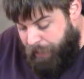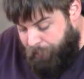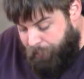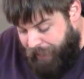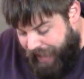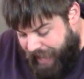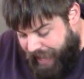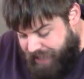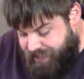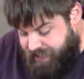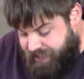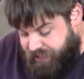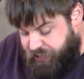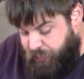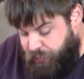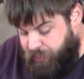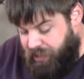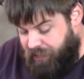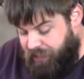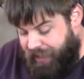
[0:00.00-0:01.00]
passed
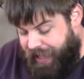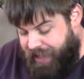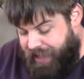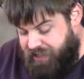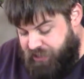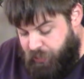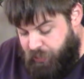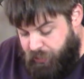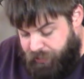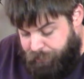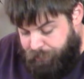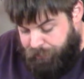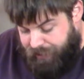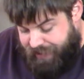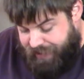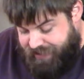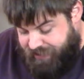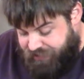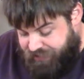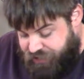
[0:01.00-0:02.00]
through the land to the
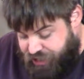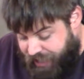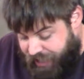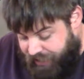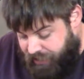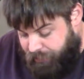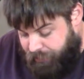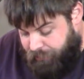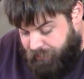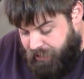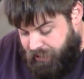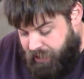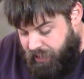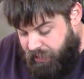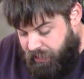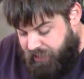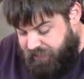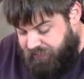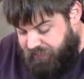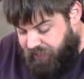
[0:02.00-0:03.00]
place of Shechem,
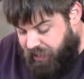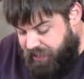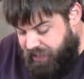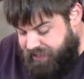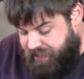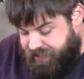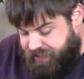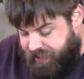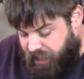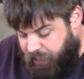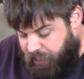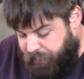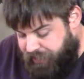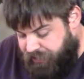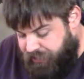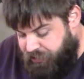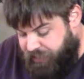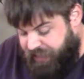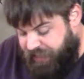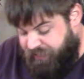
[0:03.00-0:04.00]
as far as the
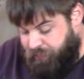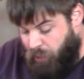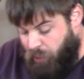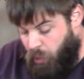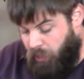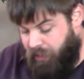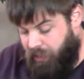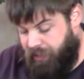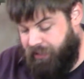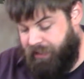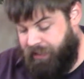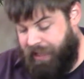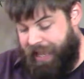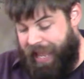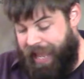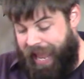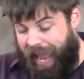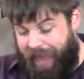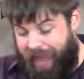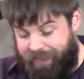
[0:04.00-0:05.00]
terebinth tree of Moreh,
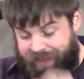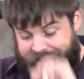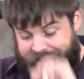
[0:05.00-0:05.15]
and the